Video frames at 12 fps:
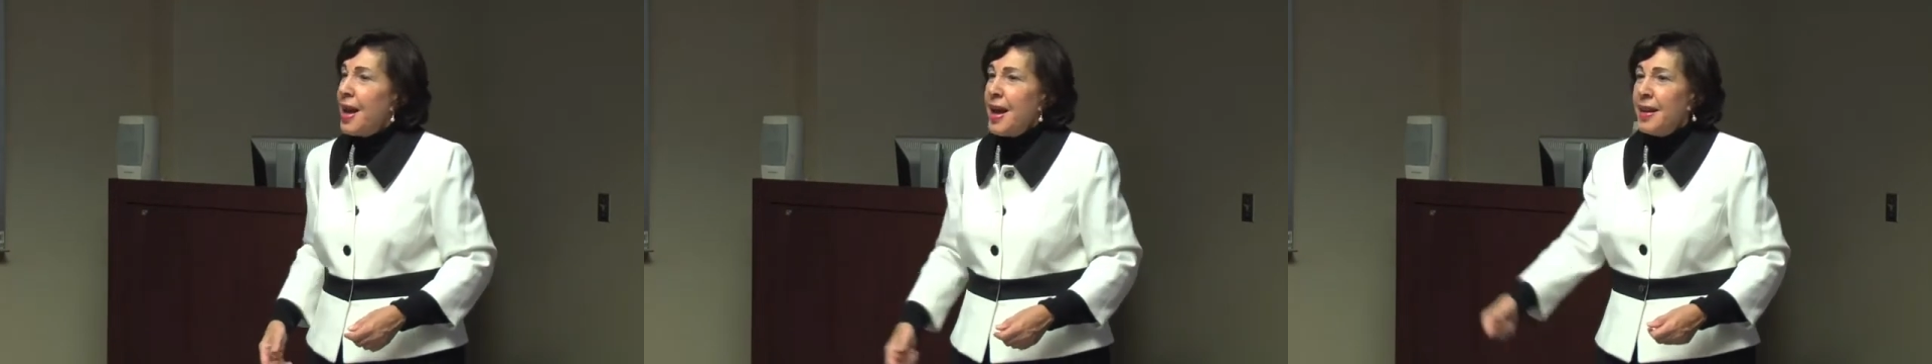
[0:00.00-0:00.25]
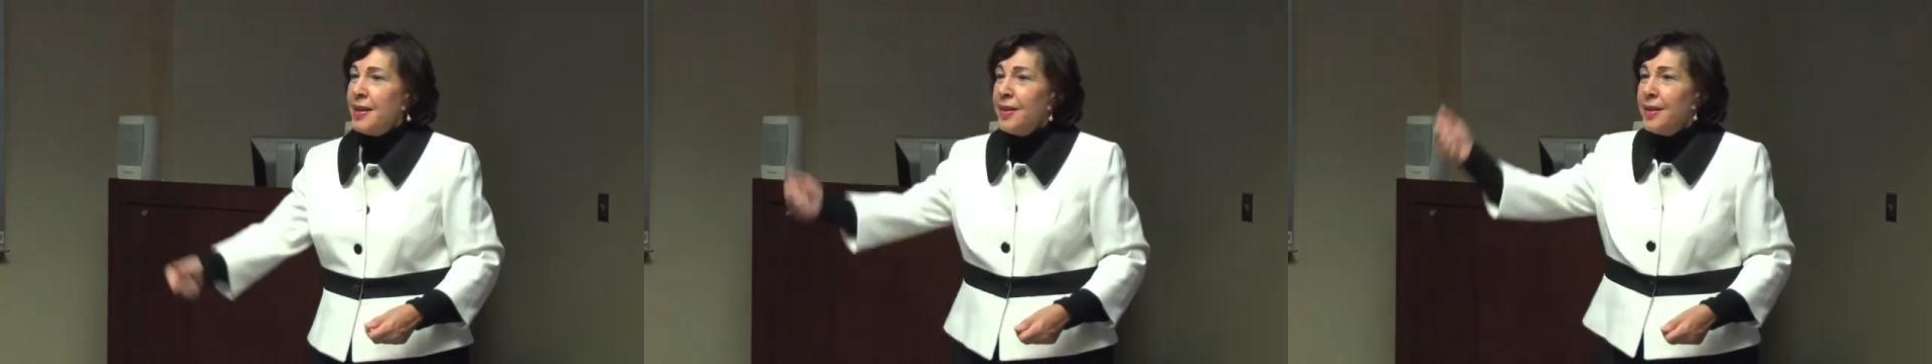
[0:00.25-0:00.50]

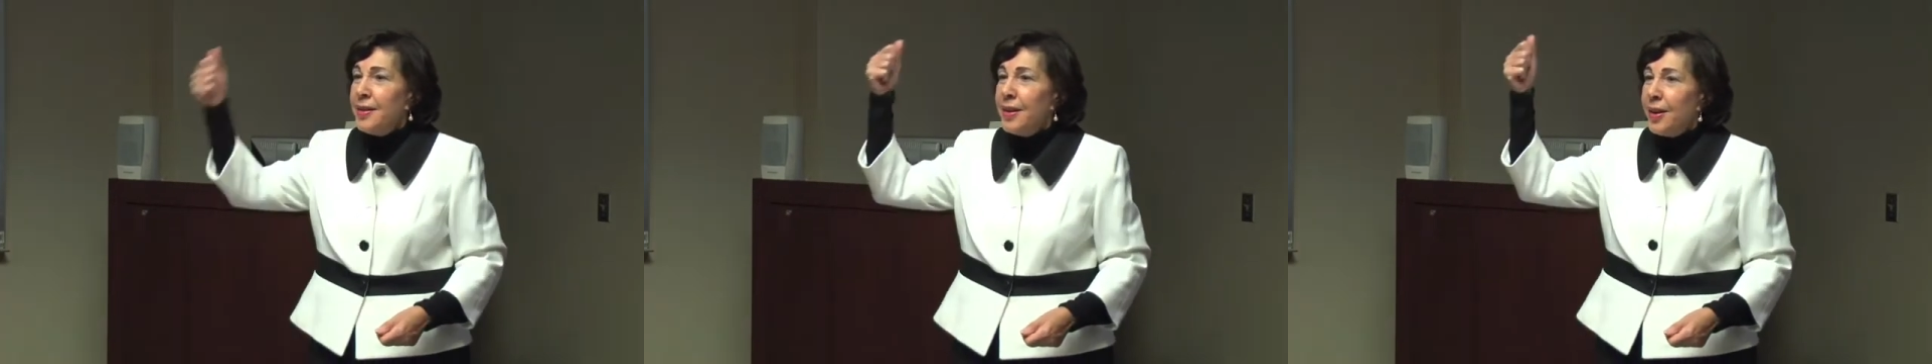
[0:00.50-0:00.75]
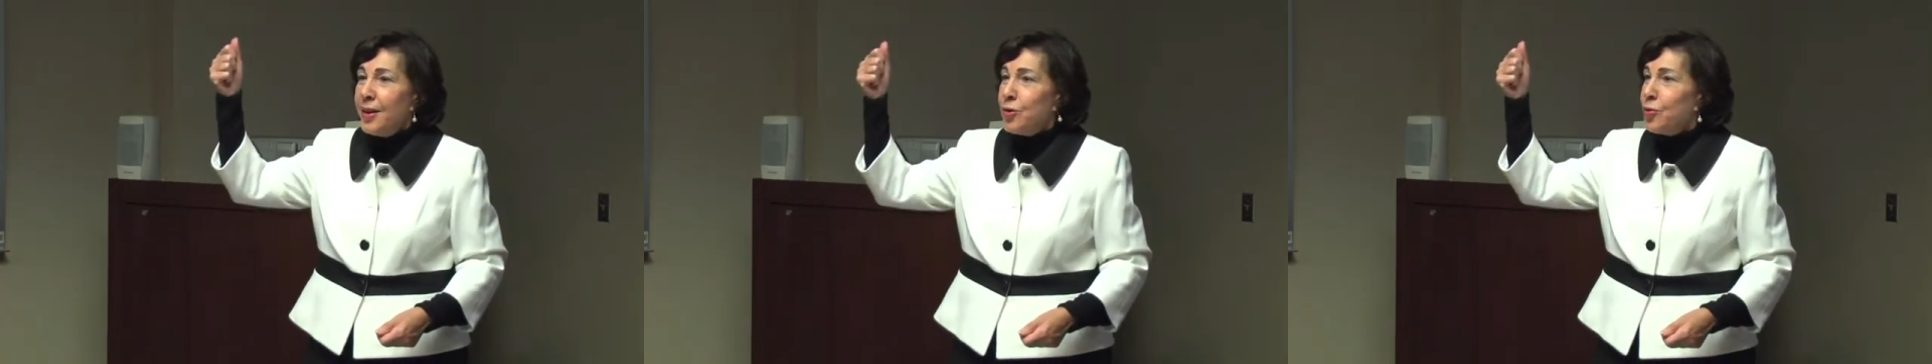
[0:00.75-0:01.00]
And
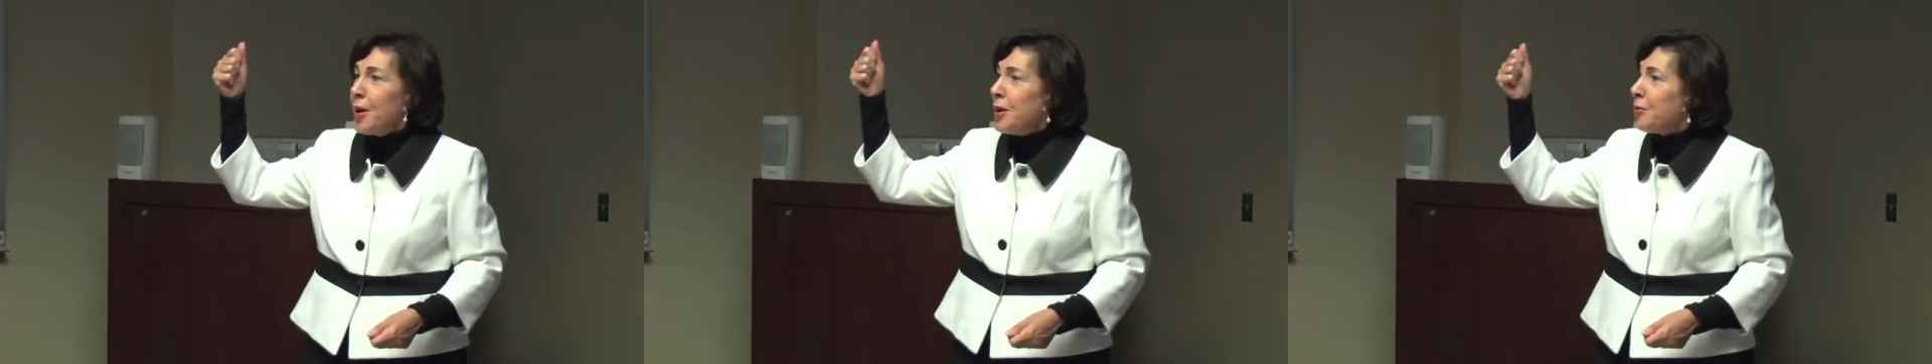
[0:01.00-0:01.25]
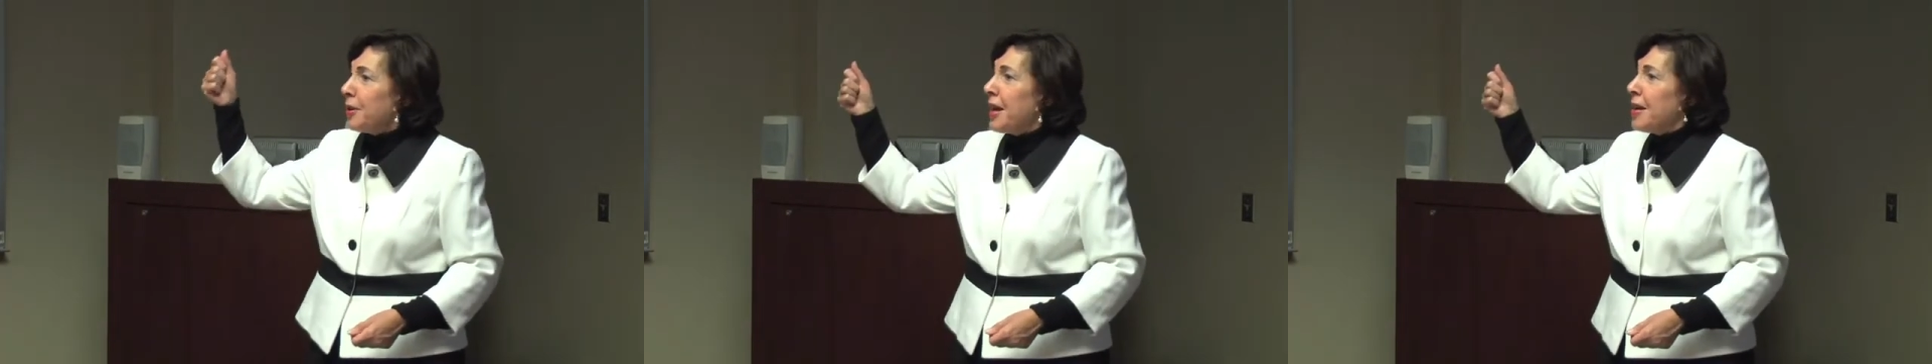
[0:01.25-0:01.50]
the
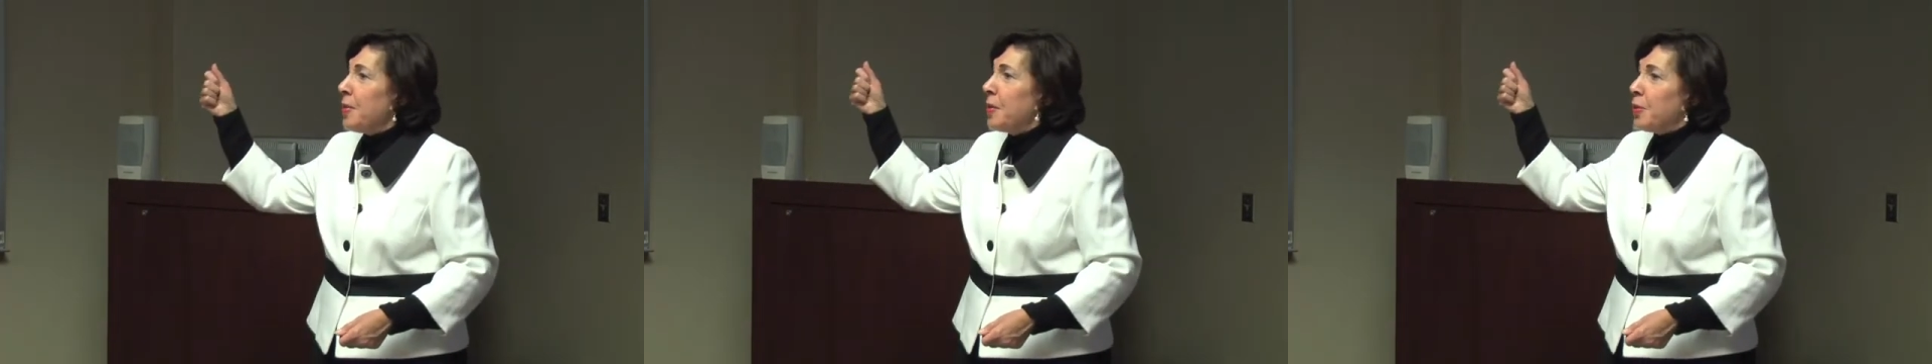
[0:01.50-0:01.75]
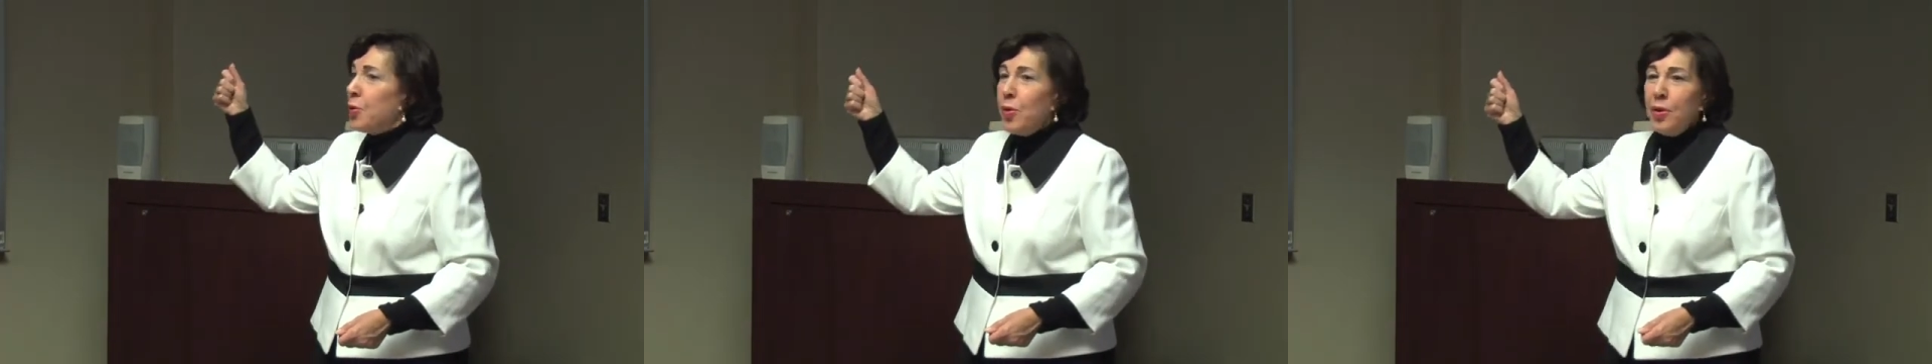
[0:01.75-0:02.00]
trainer came in
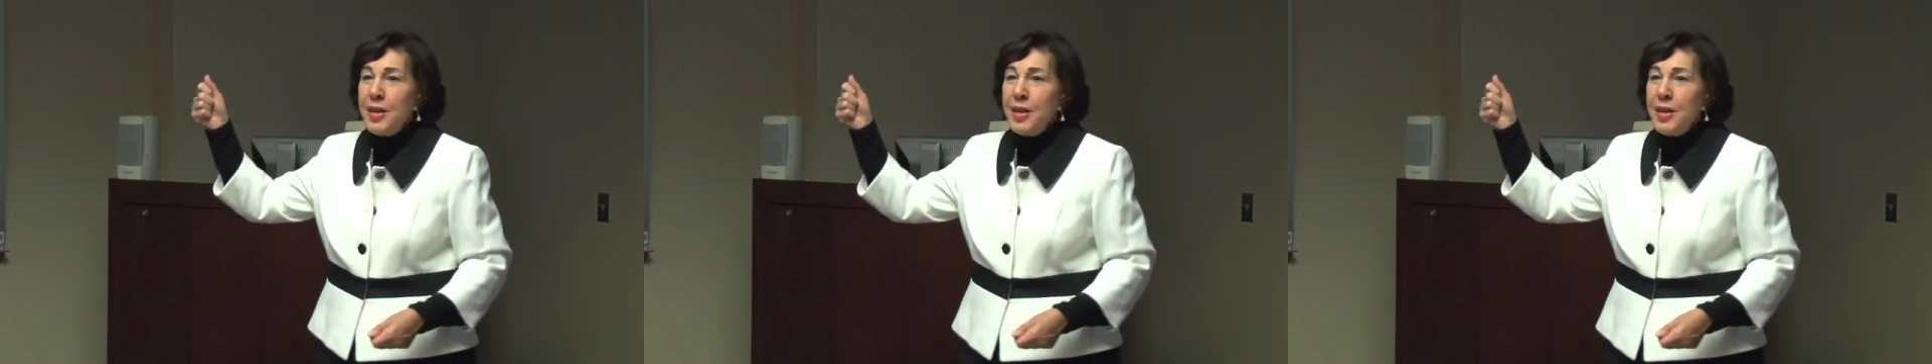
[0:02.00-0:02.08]
with all